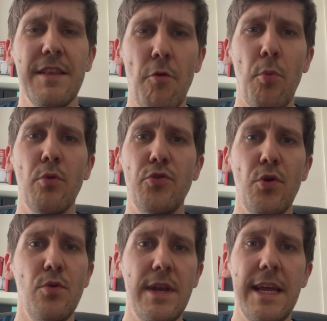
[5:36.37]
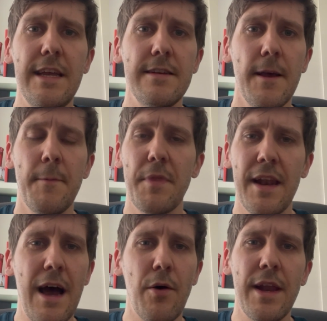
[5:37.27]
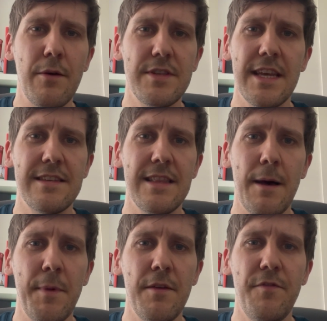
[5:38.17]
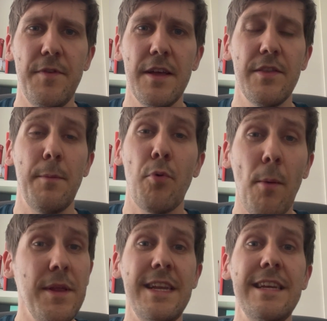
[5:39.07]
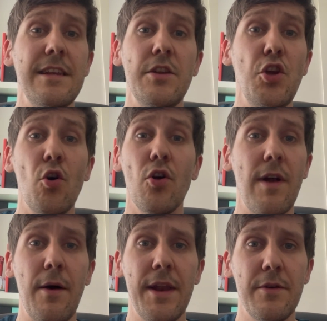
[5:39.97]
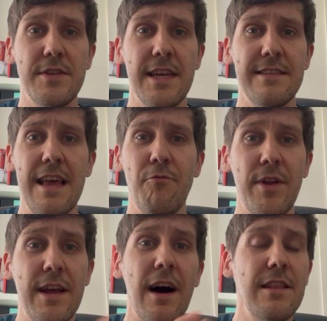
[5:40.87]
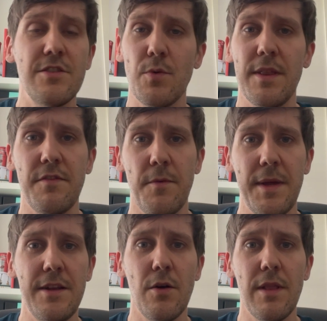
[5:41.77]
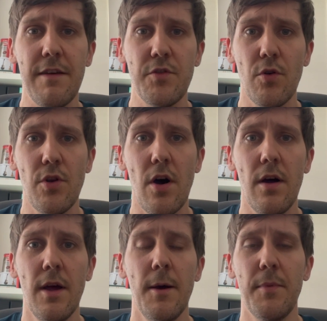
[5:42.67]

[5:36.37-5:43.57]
Liverpool do need an out-and-out six in that midfield. They probably needed a younger out-and-out six, regardless of whether Fabinho left or not.